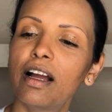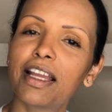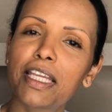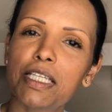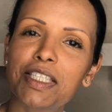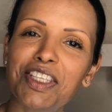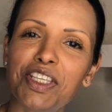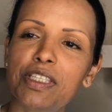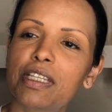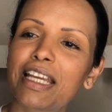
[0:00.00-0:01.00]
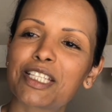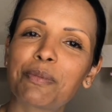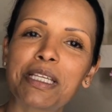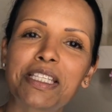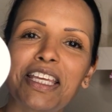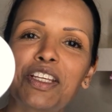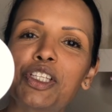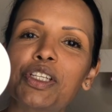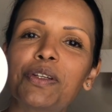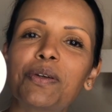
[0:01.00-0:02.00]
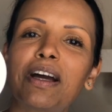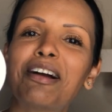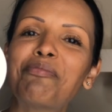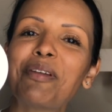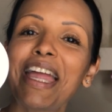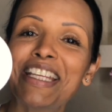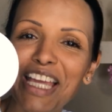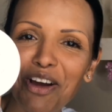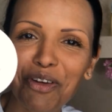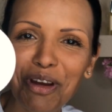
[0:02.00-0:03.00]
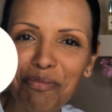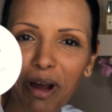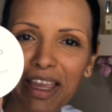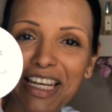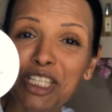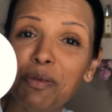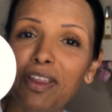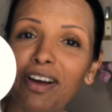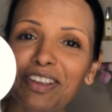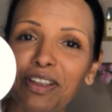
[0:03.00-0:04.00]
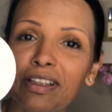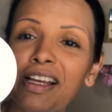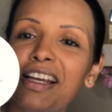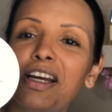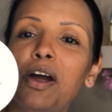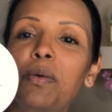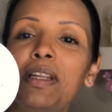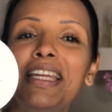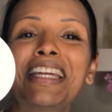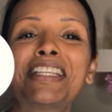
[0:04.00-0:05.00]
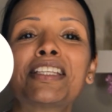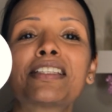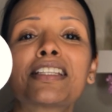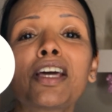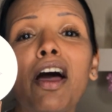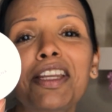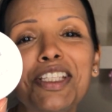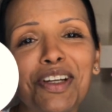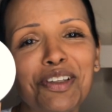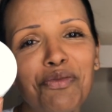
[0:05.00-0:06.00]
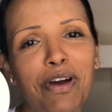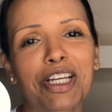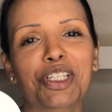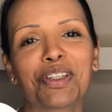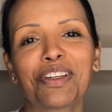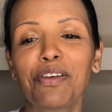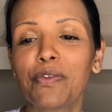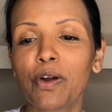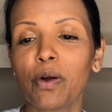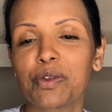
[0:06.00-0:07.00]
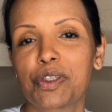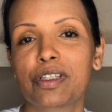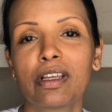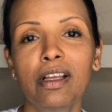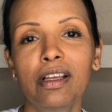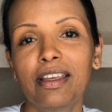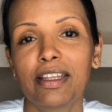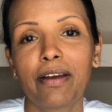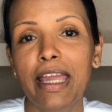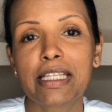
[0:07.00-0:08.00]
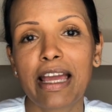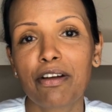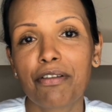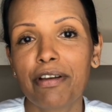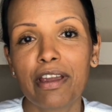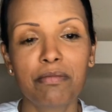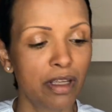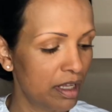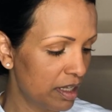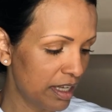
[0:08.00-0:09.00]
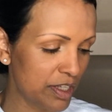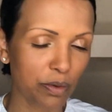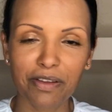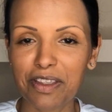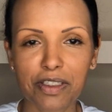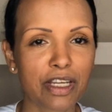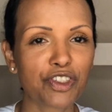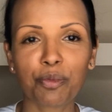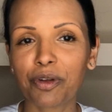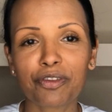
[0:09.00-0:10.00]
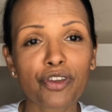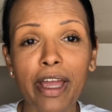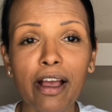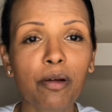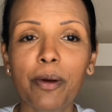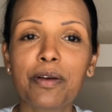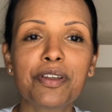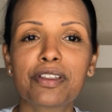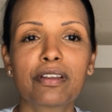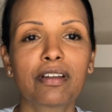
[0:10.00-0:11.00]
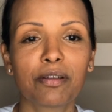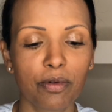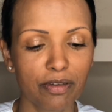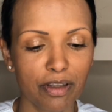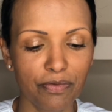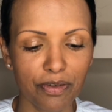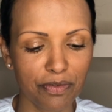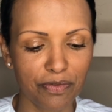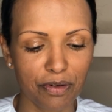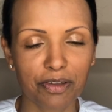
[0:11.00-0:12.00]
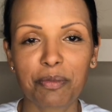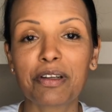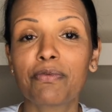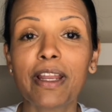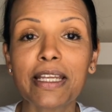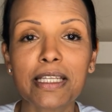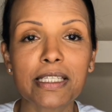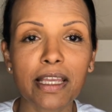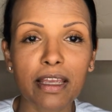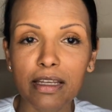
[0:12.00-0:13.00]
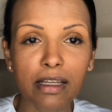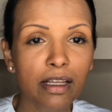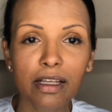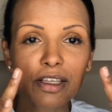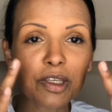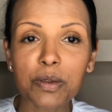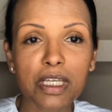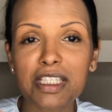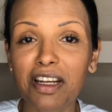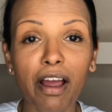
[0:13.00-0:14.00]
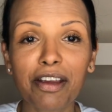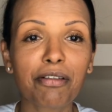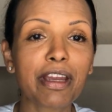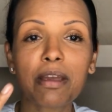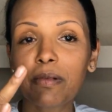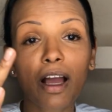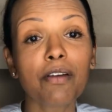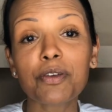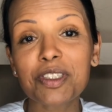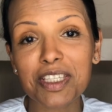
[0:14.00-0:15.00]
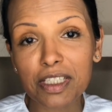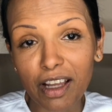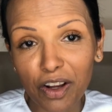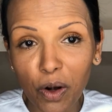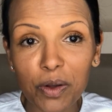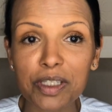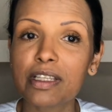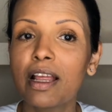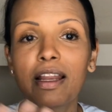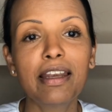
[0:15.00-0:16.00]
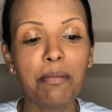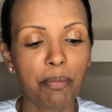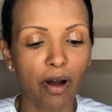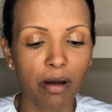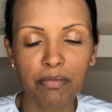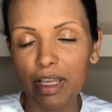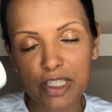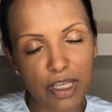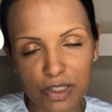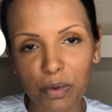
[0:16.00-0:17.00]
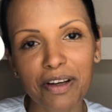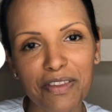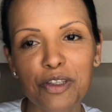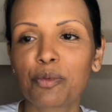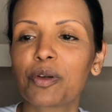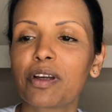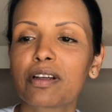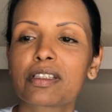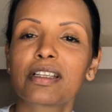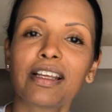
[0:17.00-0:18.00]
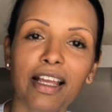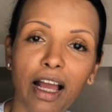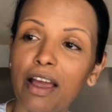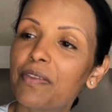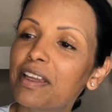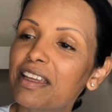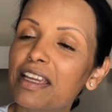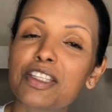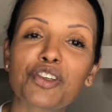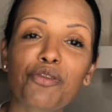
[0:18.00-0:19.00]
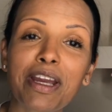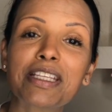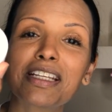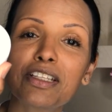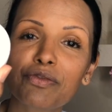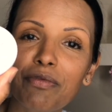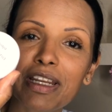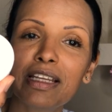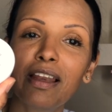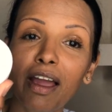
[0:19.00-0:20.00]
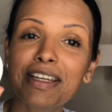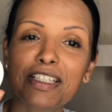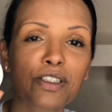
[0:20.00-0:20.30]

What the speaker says: I guess this is the next best thing to 8 Hour Cream by Elizabeth Arden, only it is a tiny, tiny fraction of the cost. You know, 8 Hour Cream is one of those things you put in your dry elbows. You know what, if you've got a bit of flaky skin, use it as an eye cream. I've used it as an eye gloss, lip balm. It's one of those products. I think it's great, and it's really light.